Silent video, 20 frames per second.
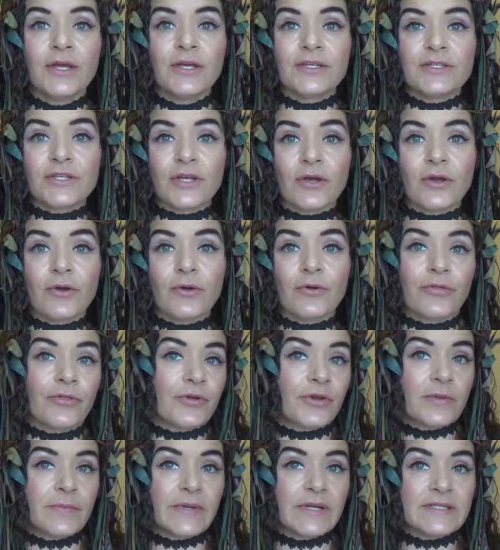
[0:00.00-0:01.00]
So
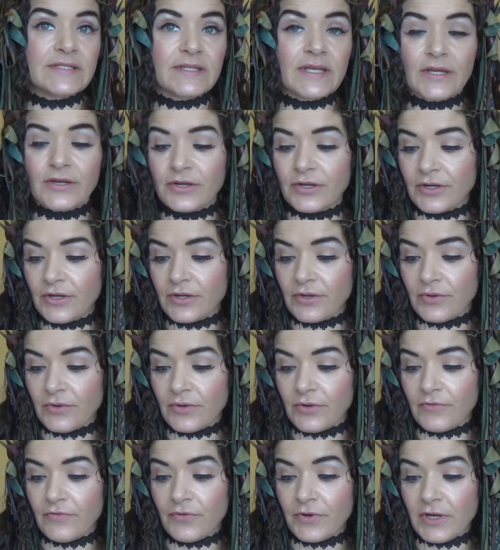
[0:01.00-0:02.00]
30 minutes later
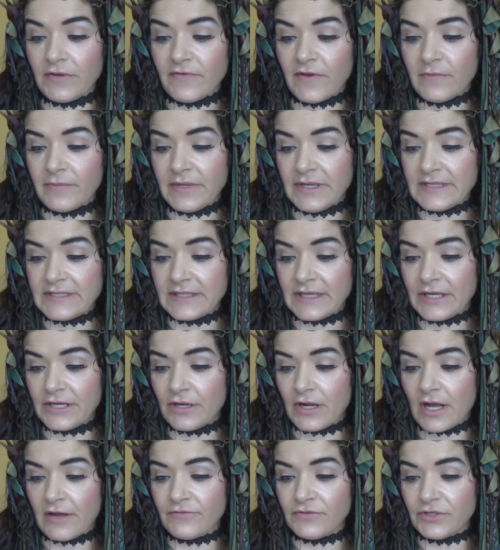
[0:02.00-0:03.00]
or 45 minutes later,
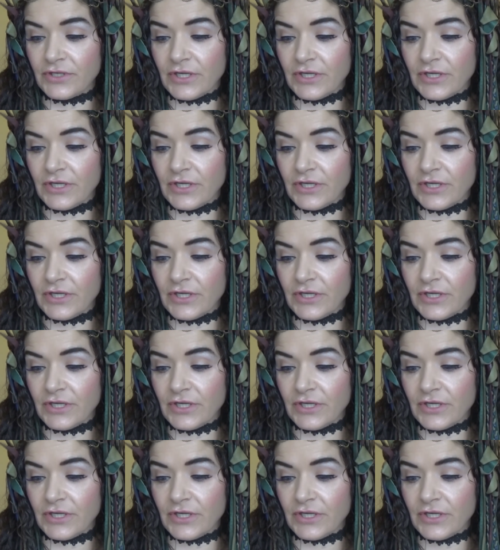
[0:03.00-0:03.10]
after